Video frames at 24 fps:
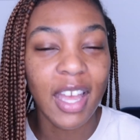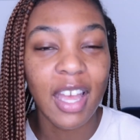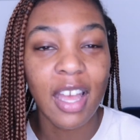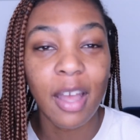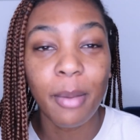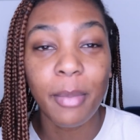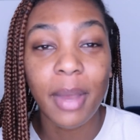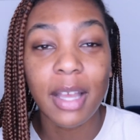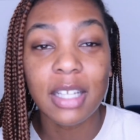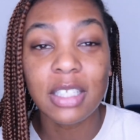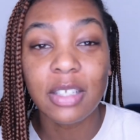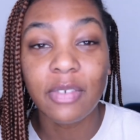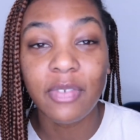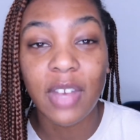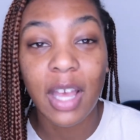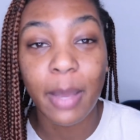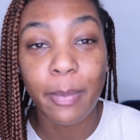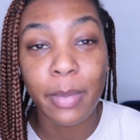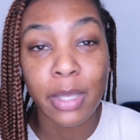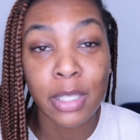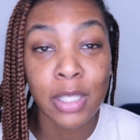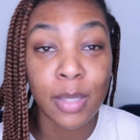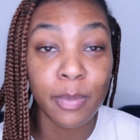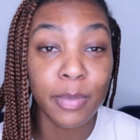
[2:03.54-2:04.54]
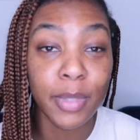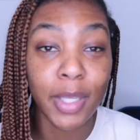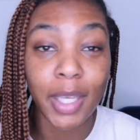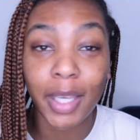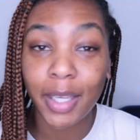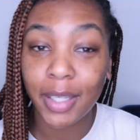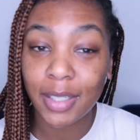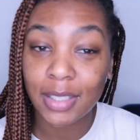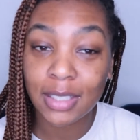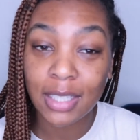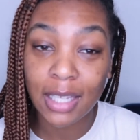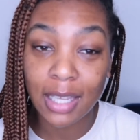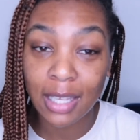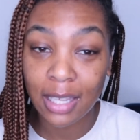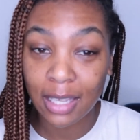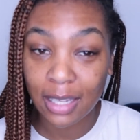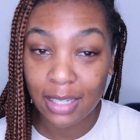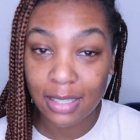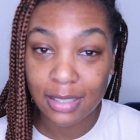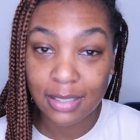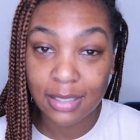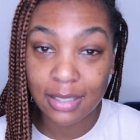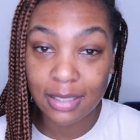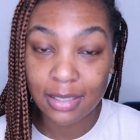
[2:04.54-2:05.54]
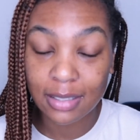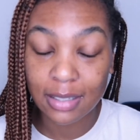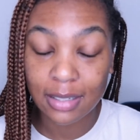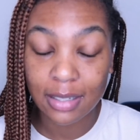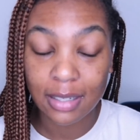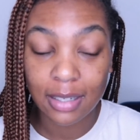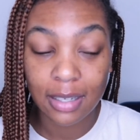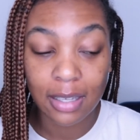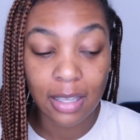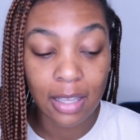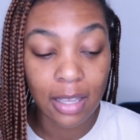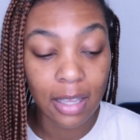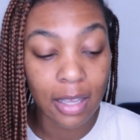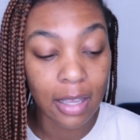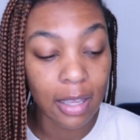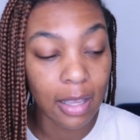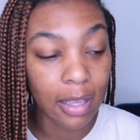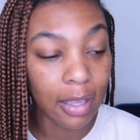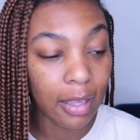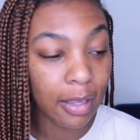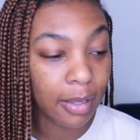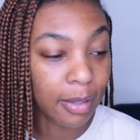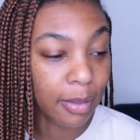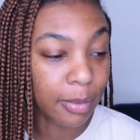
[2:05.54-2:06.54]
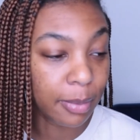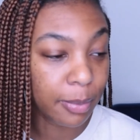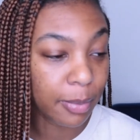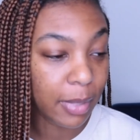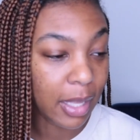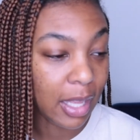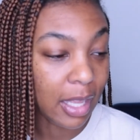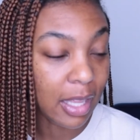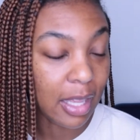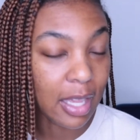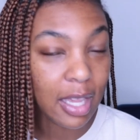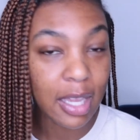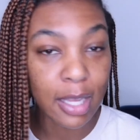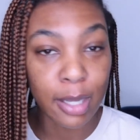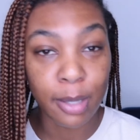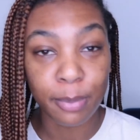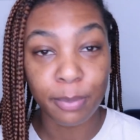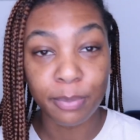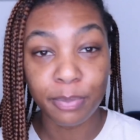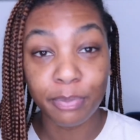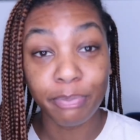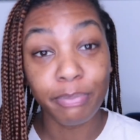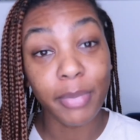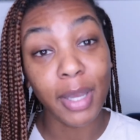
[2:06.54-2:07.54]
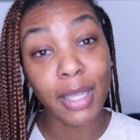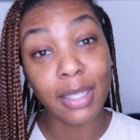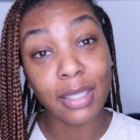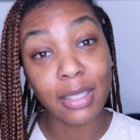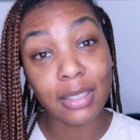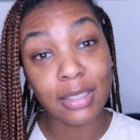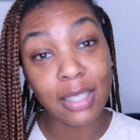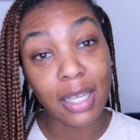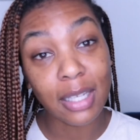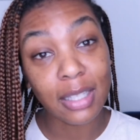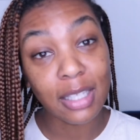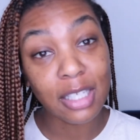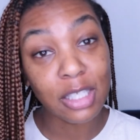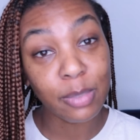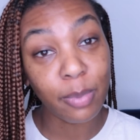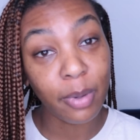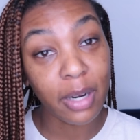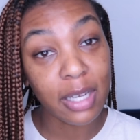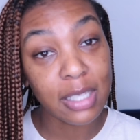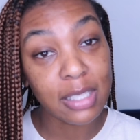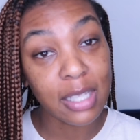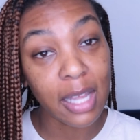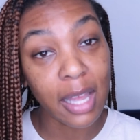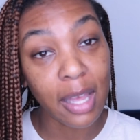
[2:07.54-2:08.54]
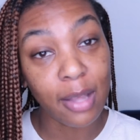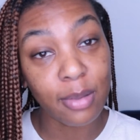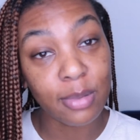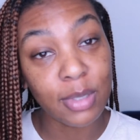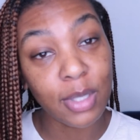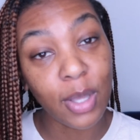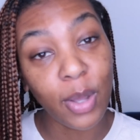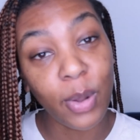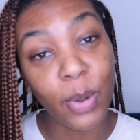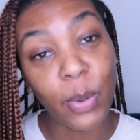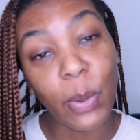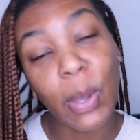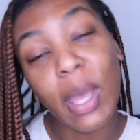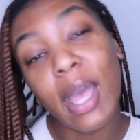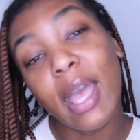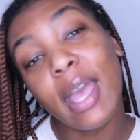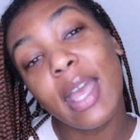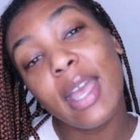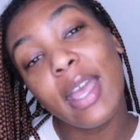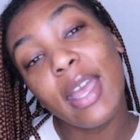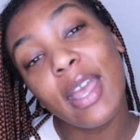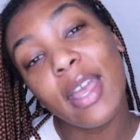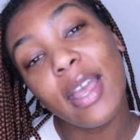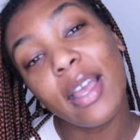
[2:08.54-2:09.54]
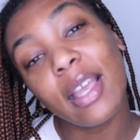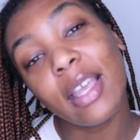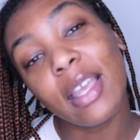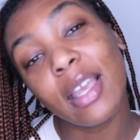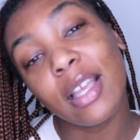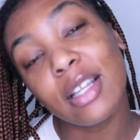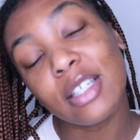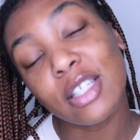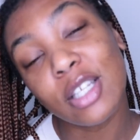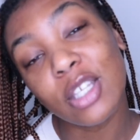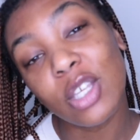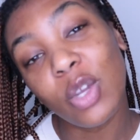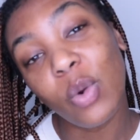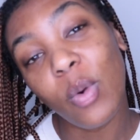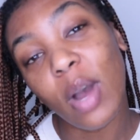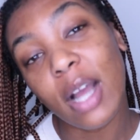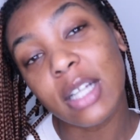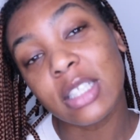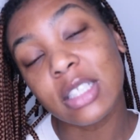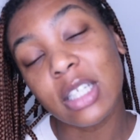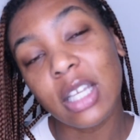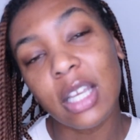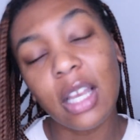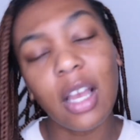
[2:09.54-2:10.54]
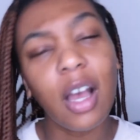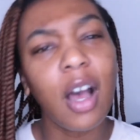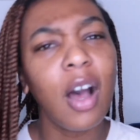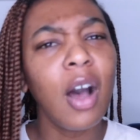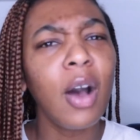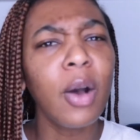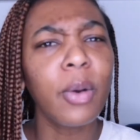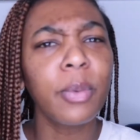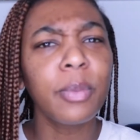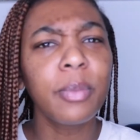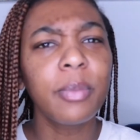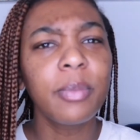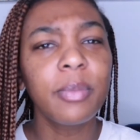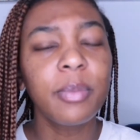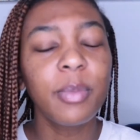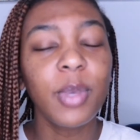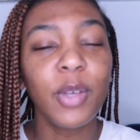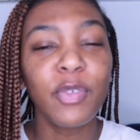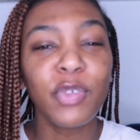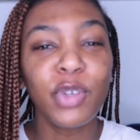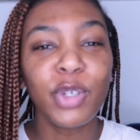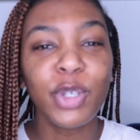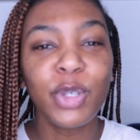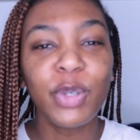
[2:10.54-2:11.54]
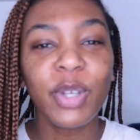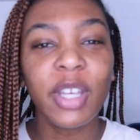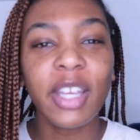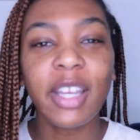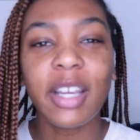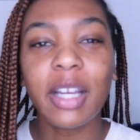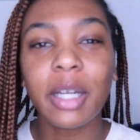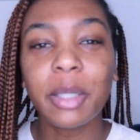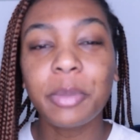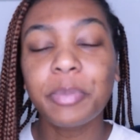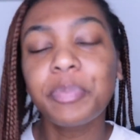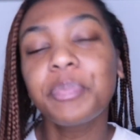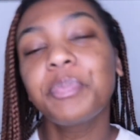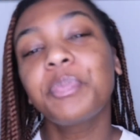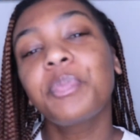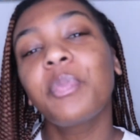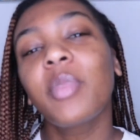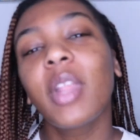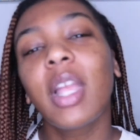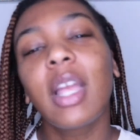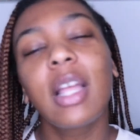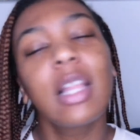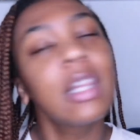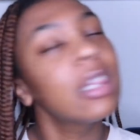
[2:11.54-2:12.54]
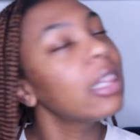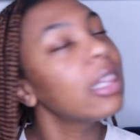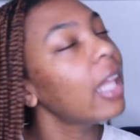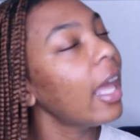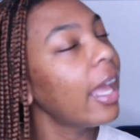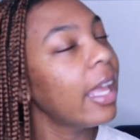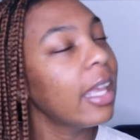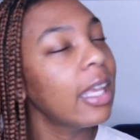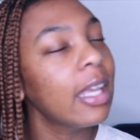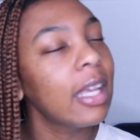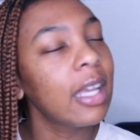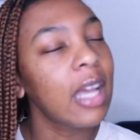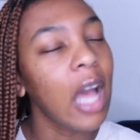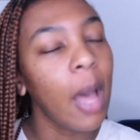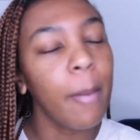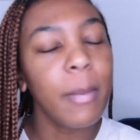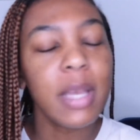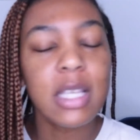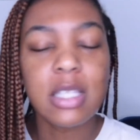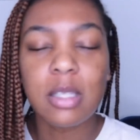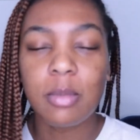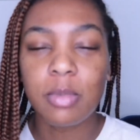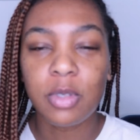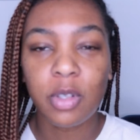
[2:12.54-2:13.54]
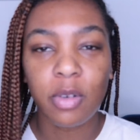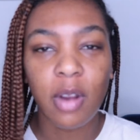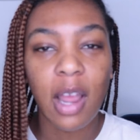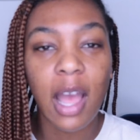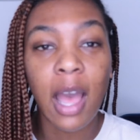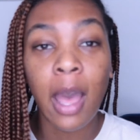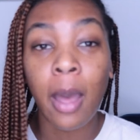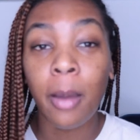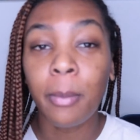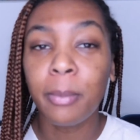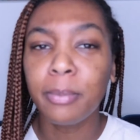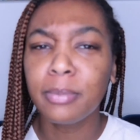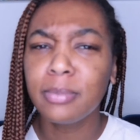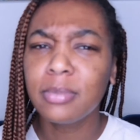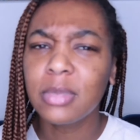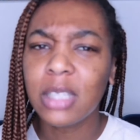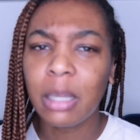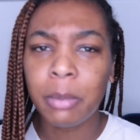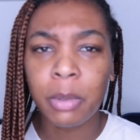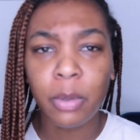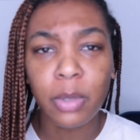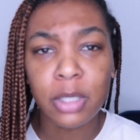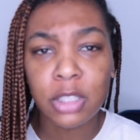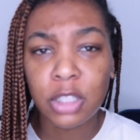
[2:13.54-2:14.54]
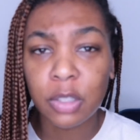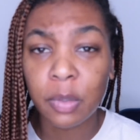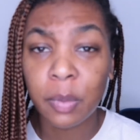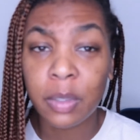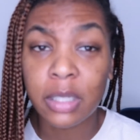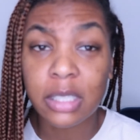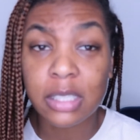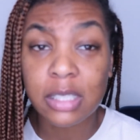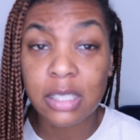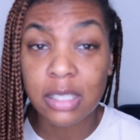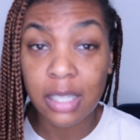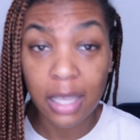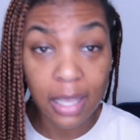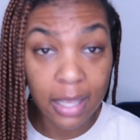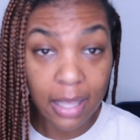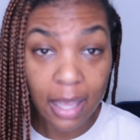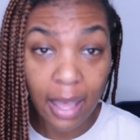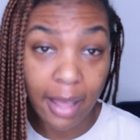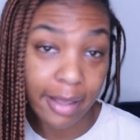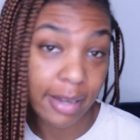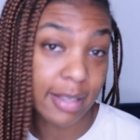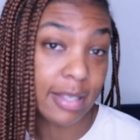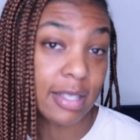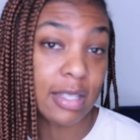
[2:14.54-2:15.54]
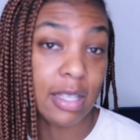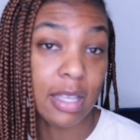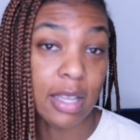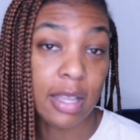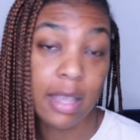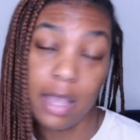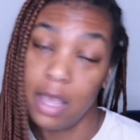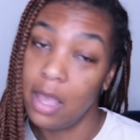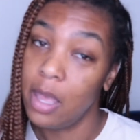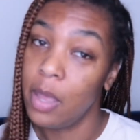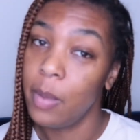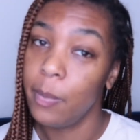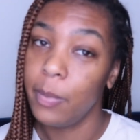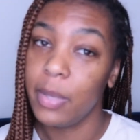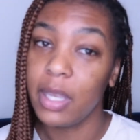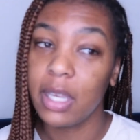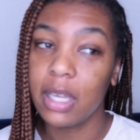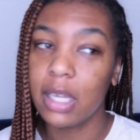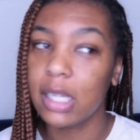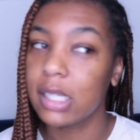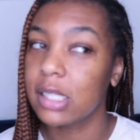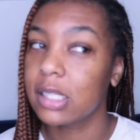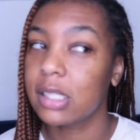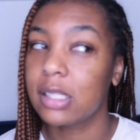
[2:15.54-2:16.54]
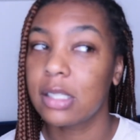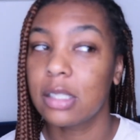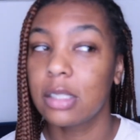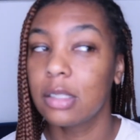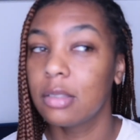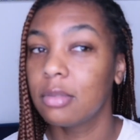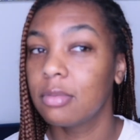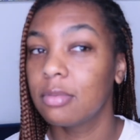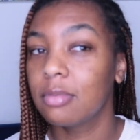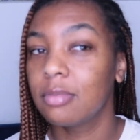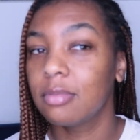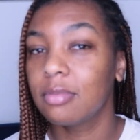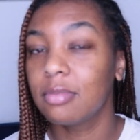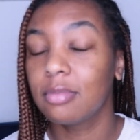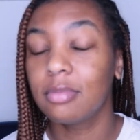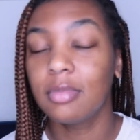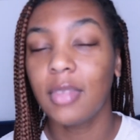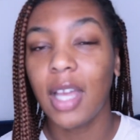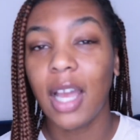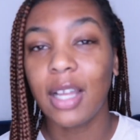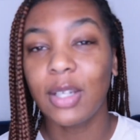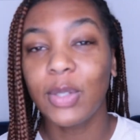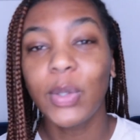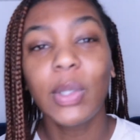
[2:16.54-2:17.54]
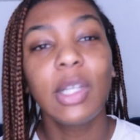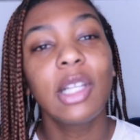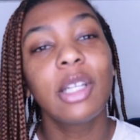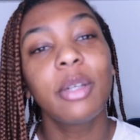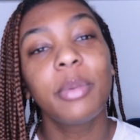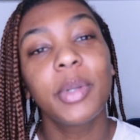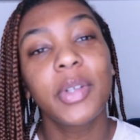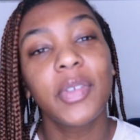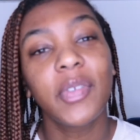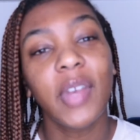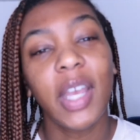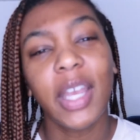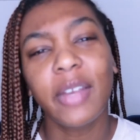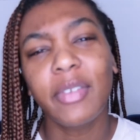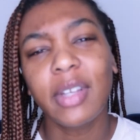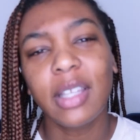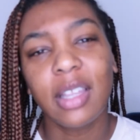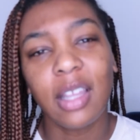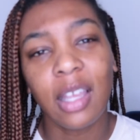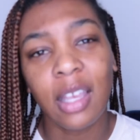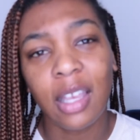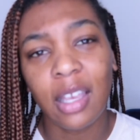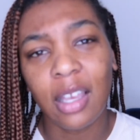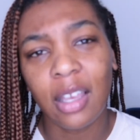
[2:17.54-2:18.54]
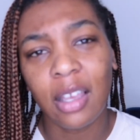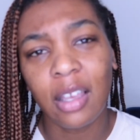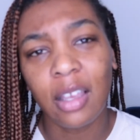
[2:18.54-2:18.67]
I'm about to find me something good to eat. And yeah, I'm about to take these braids down. So continue watching. Oh, if you're new here, like, comment, subscribe. Tell me what you want to see, honestly, because I do a little bit of everything.